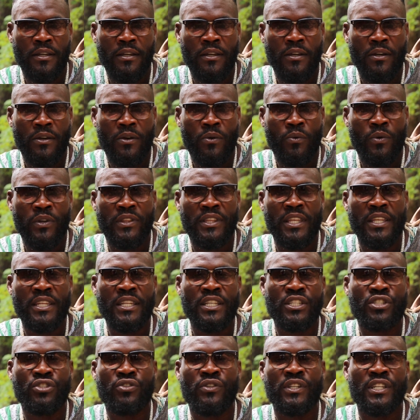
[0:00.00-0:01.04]
Within this
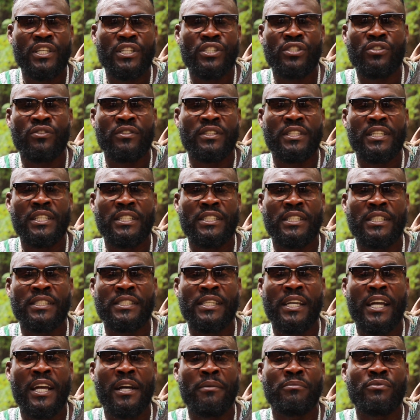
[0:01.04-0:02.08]
traditional teachings that
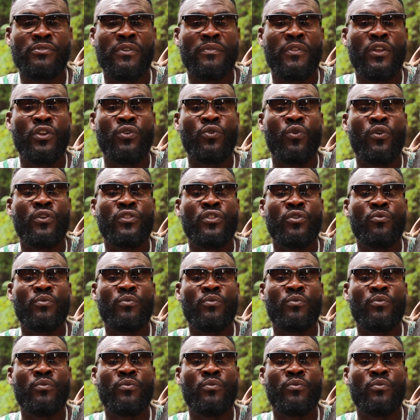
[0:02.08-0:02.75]
comes from the northern